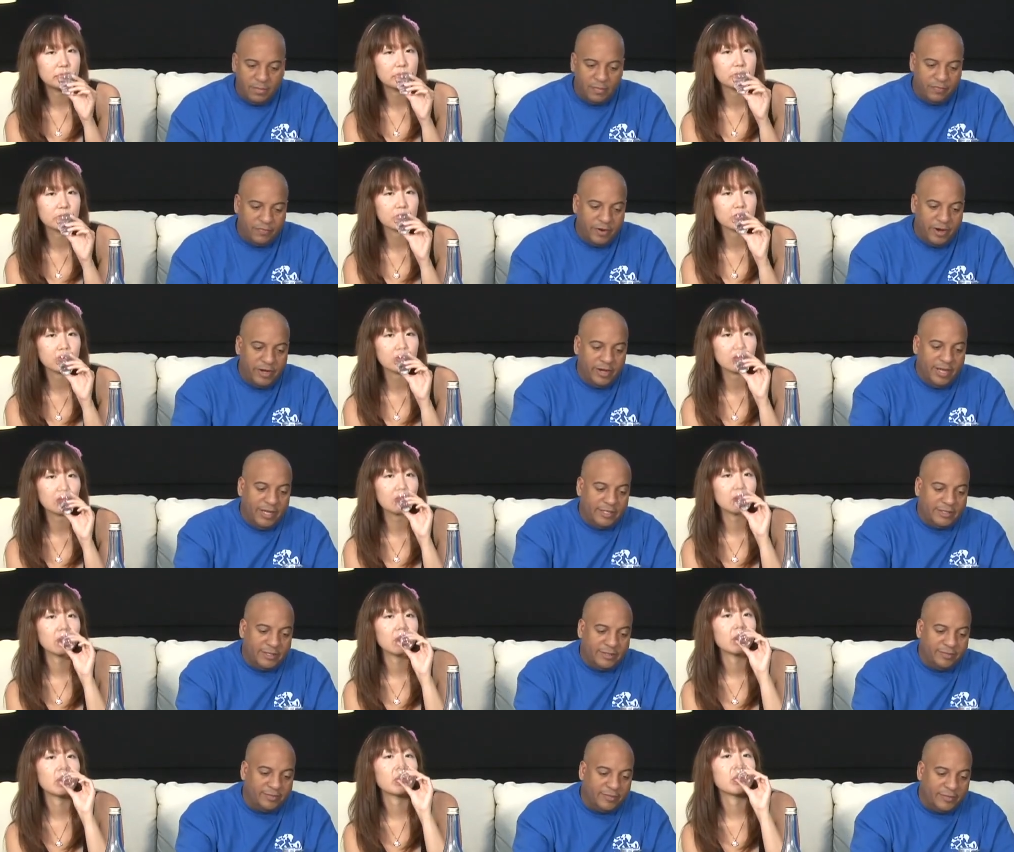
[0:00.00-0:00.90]
Speaker 1: Very
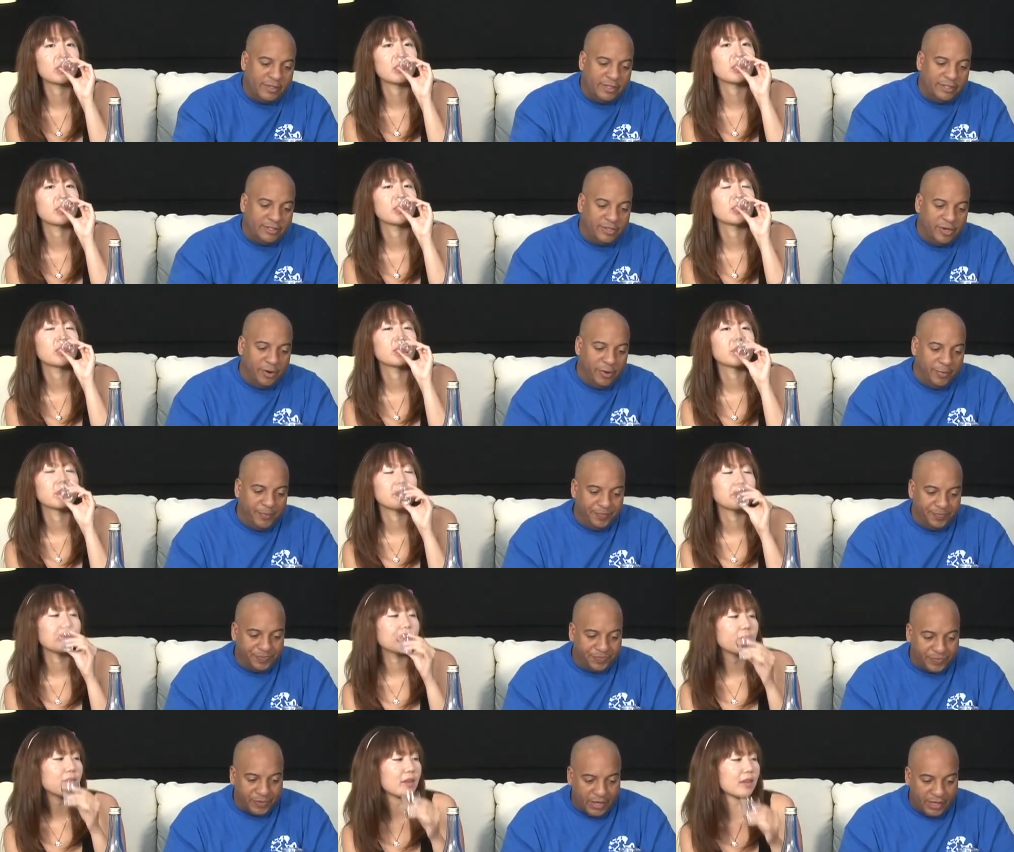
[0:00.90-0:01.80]
nice. So
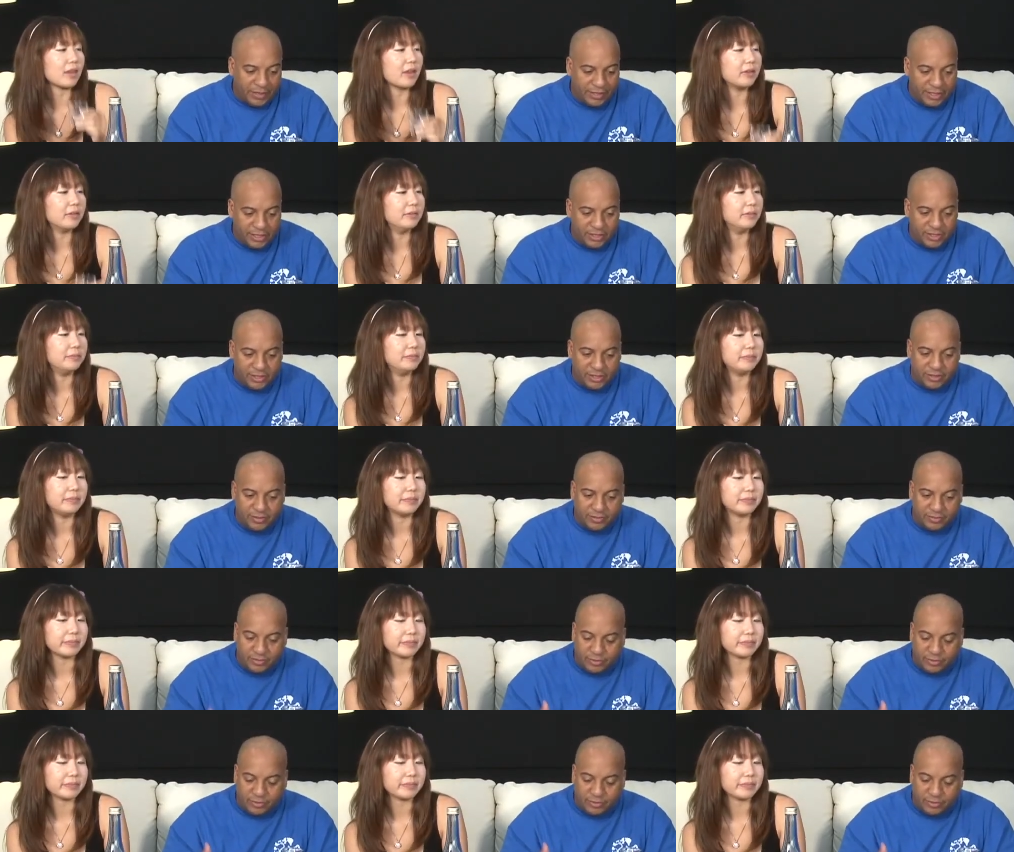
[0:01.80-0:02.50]
this